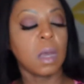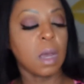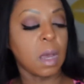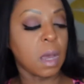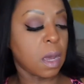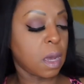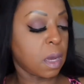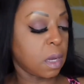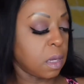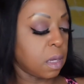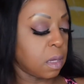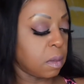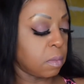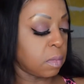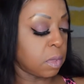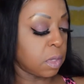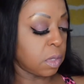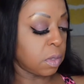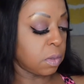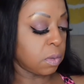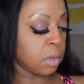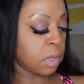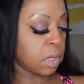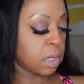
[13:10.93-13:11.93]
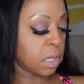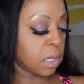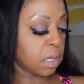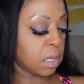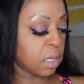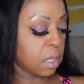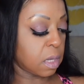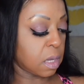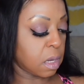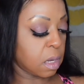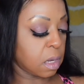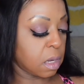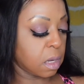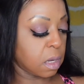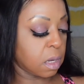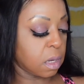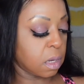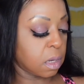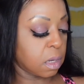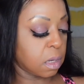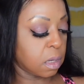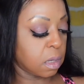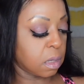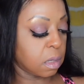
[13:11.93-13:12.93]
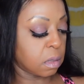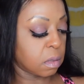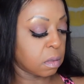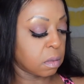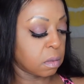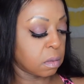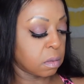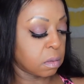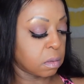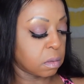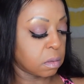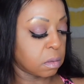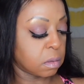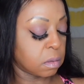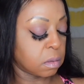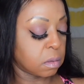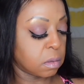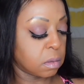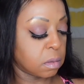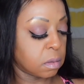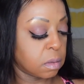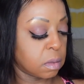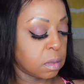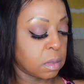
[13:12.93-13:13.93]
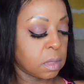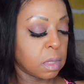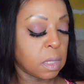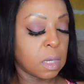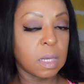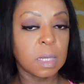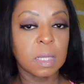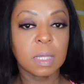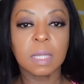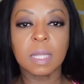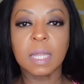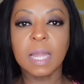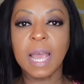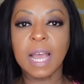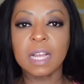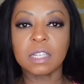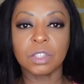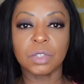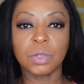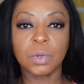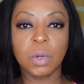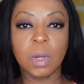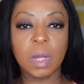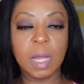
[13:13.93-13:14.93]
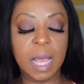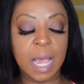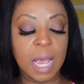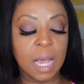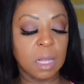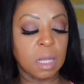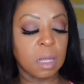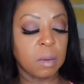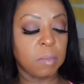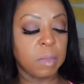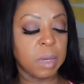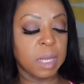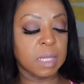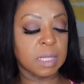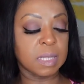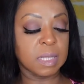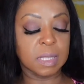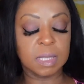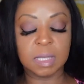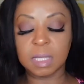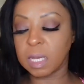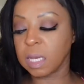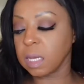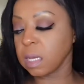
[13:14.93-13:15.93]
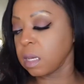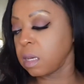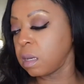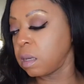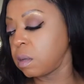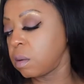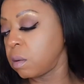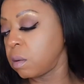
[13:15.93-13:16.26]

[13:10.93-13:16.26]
I am using the Natural Element stick.